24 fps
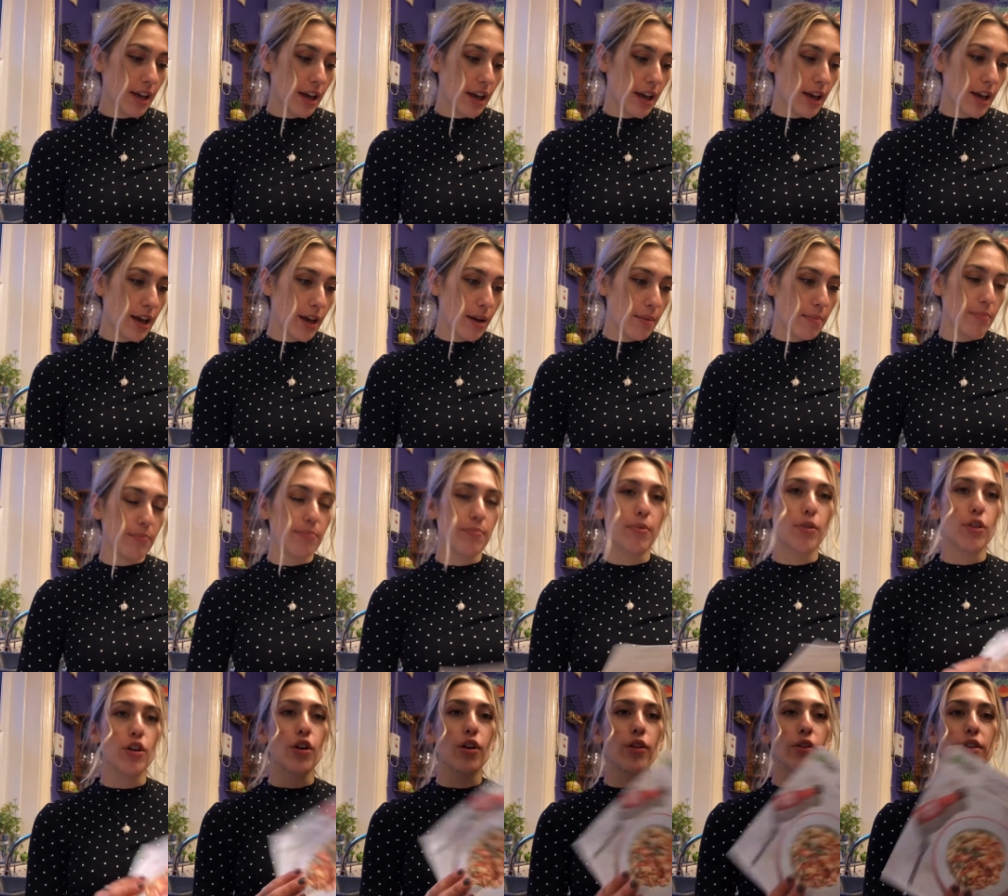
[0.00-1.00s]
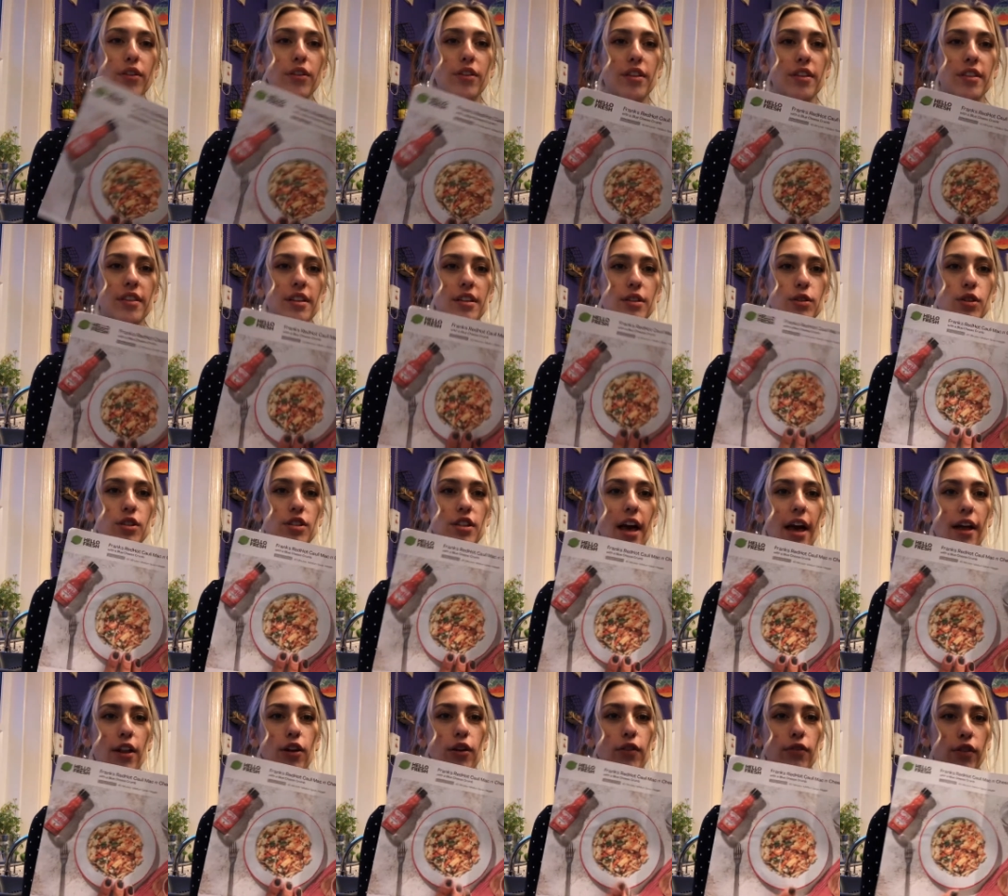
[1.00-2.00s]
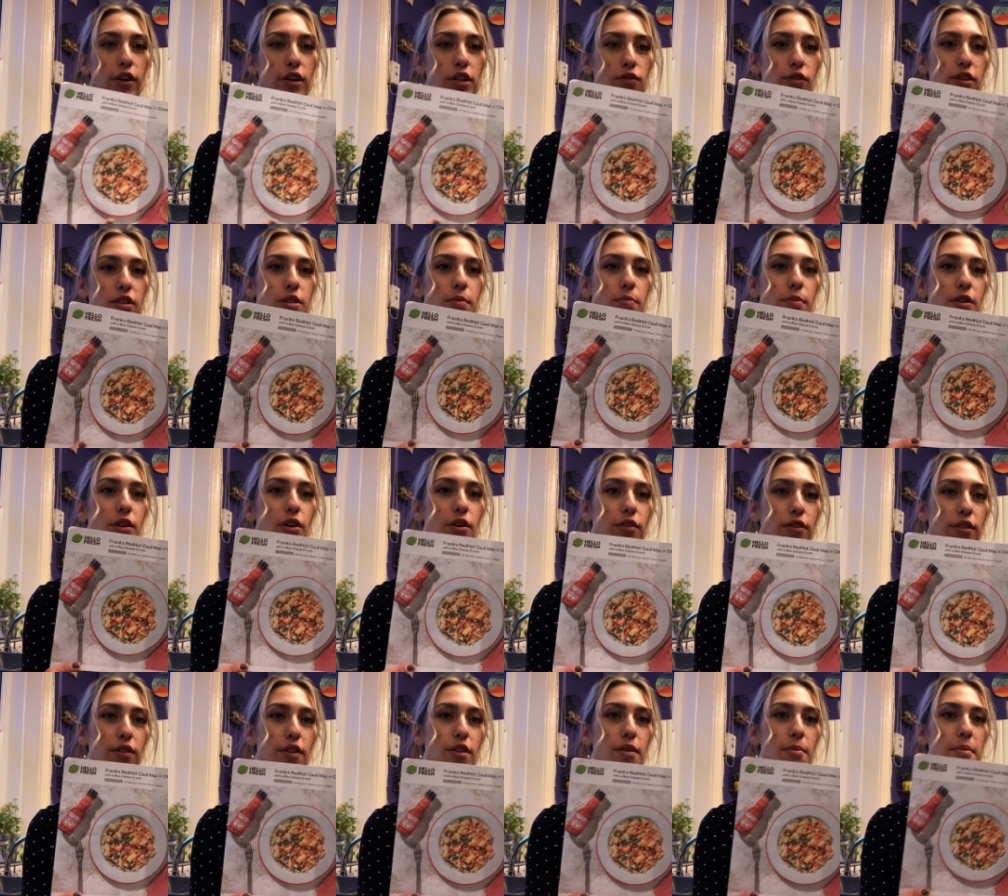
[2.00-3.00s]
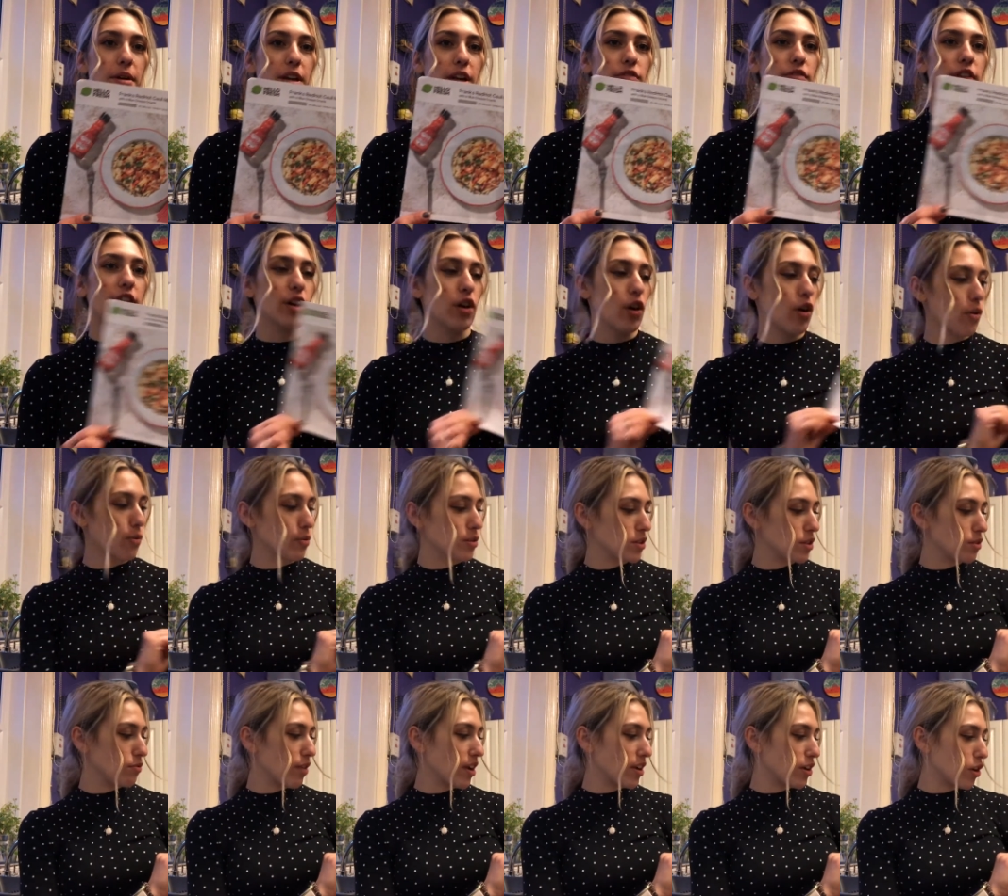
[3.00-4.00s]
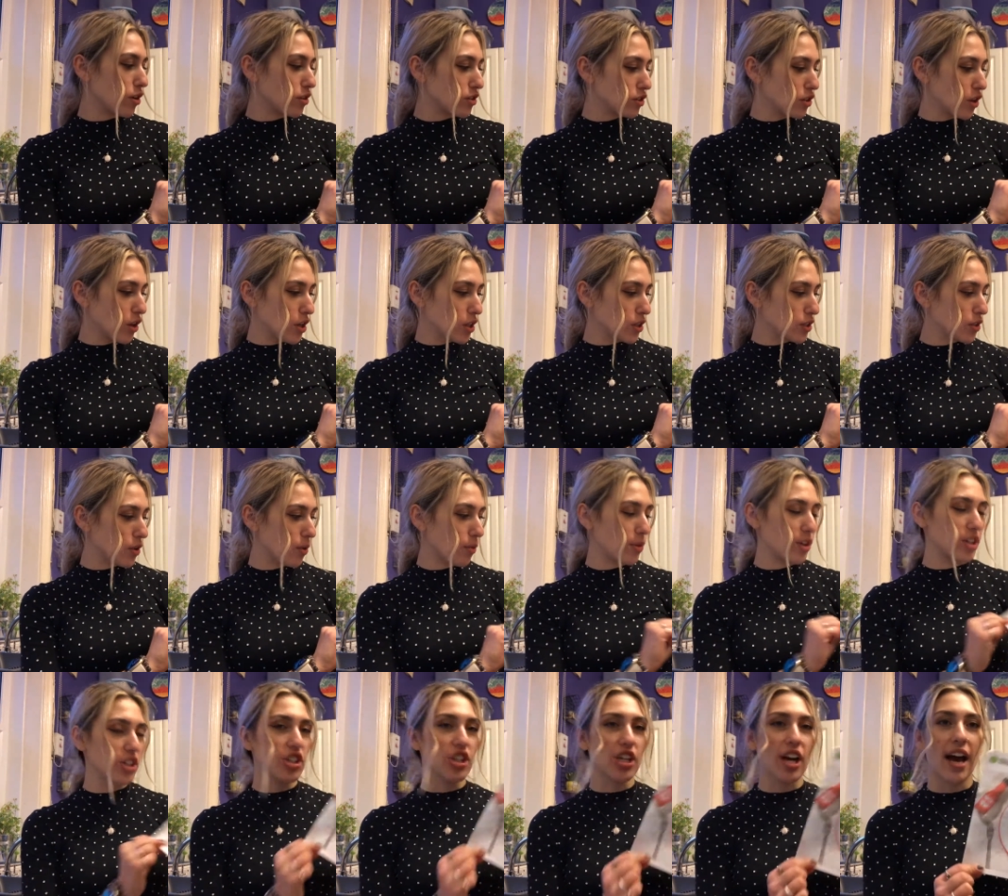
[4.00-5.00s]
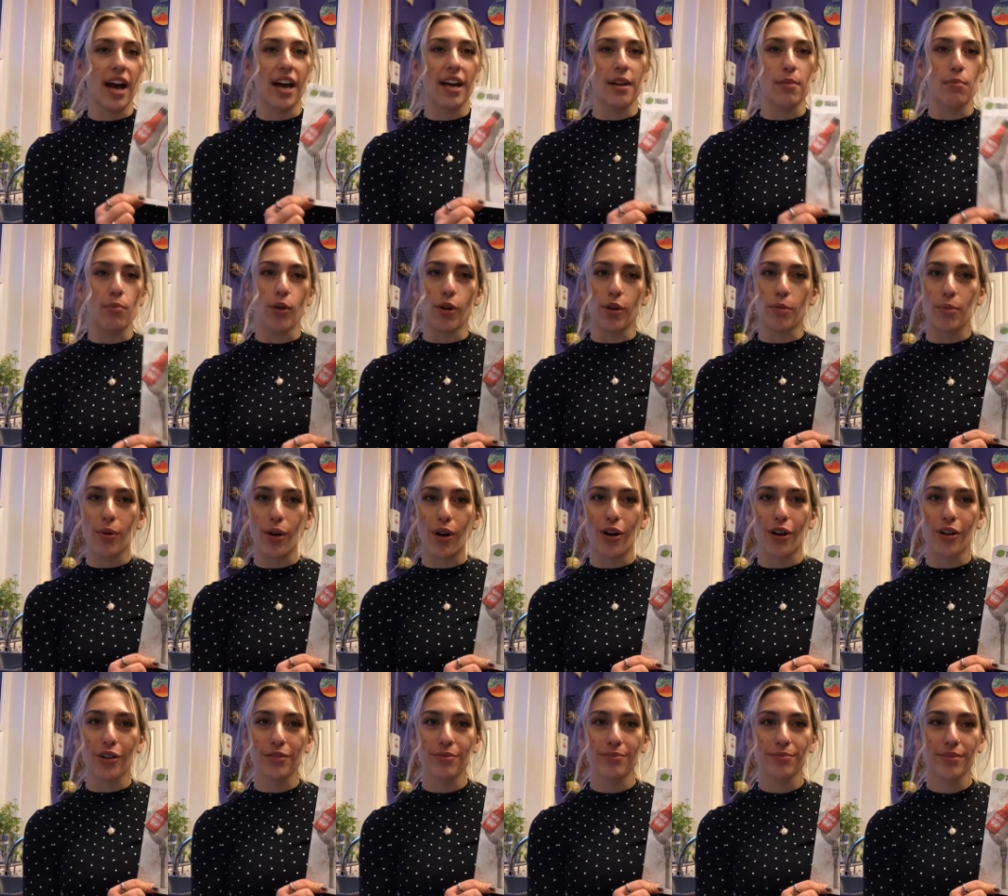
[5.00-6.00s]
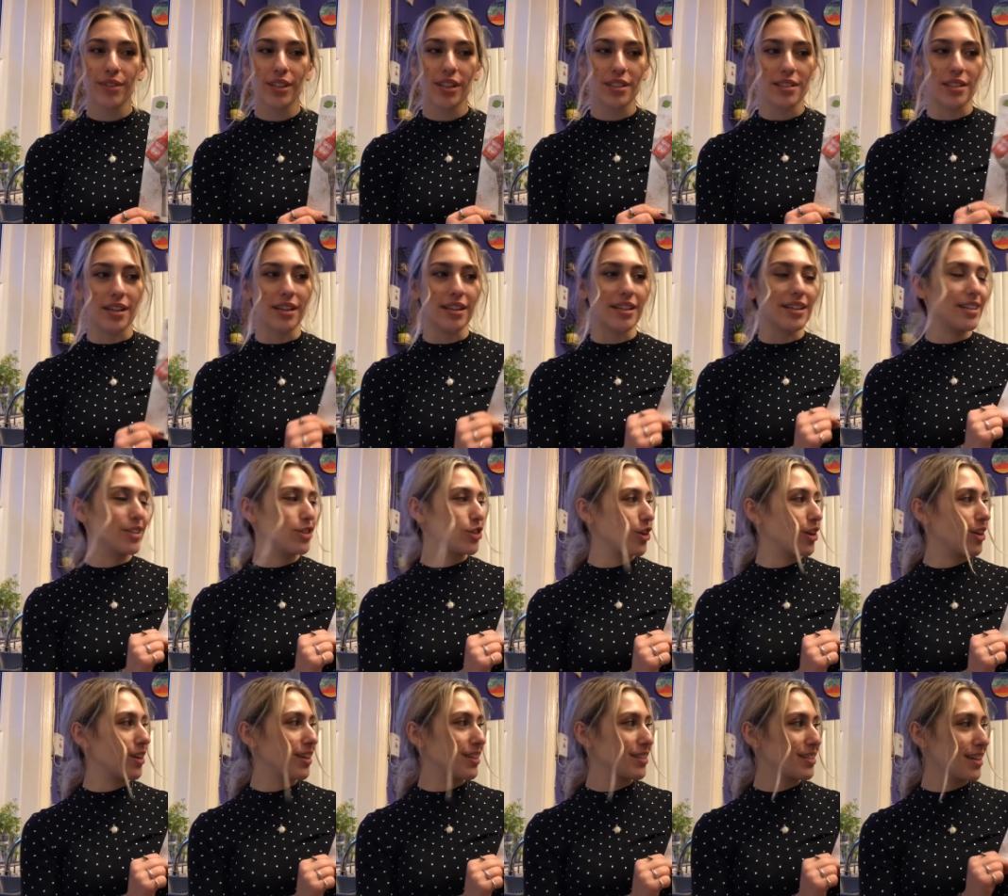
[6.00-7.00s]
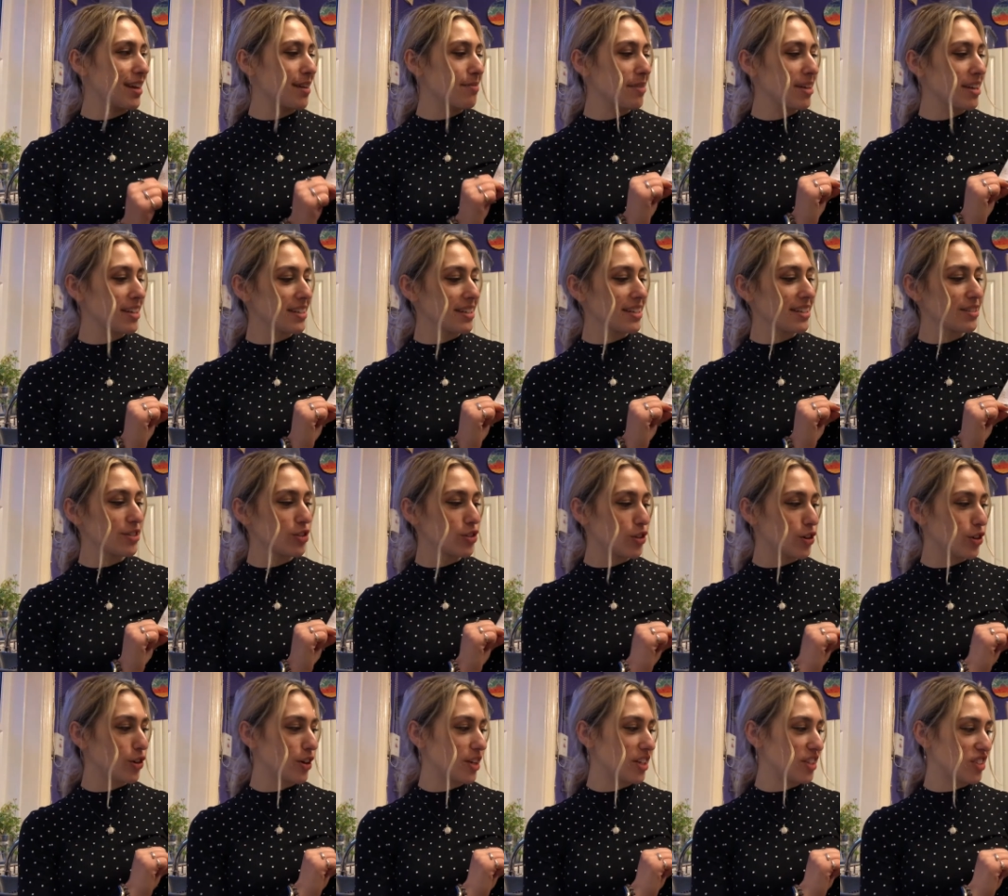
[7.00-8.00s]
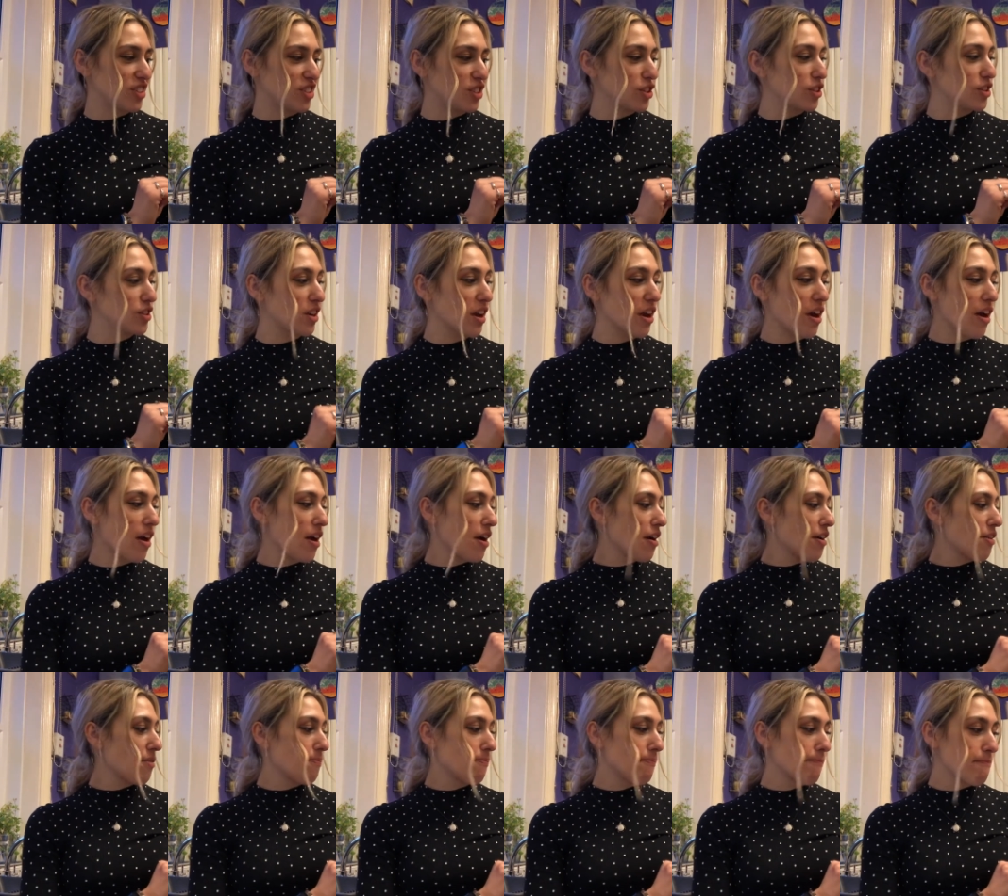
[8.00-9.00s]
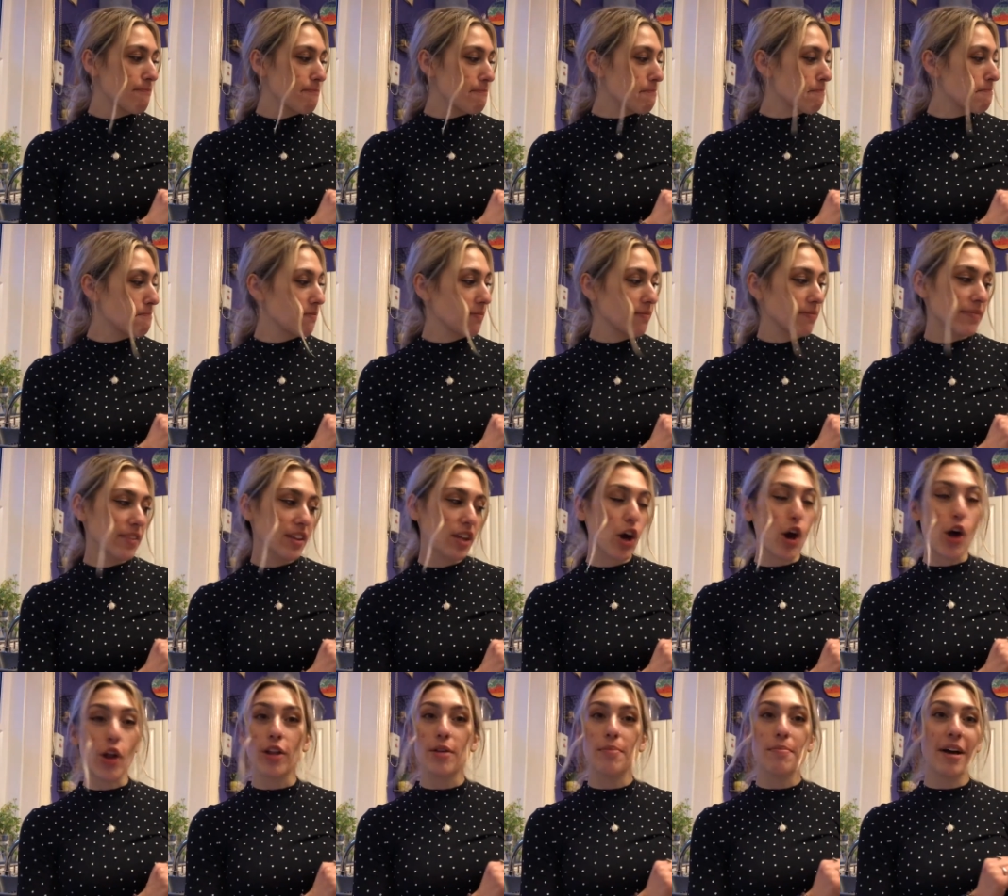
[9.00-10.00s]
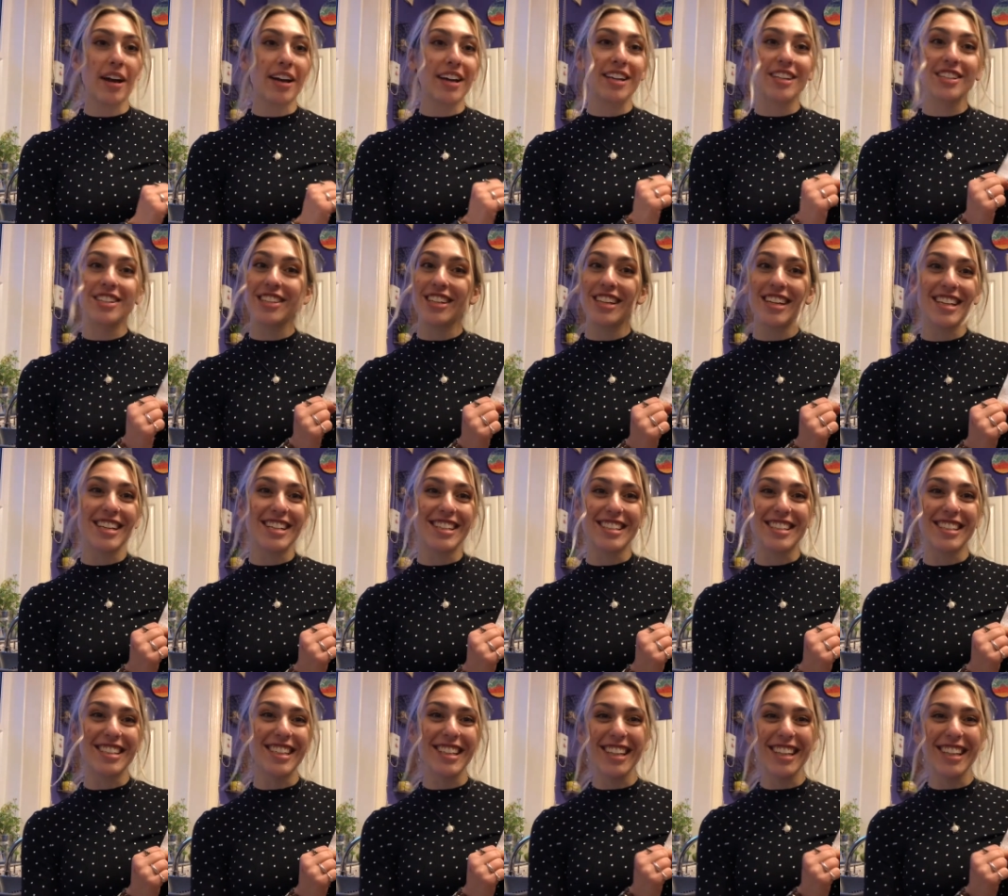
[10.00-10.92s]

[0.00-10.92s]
But the only thing, this is a HelloFresh recipe, the only thing that made it red hot was the red hot sauce, which I didn't want to put on because I didn't enjoy it last time I had it. So it's just Collie mac and cheese.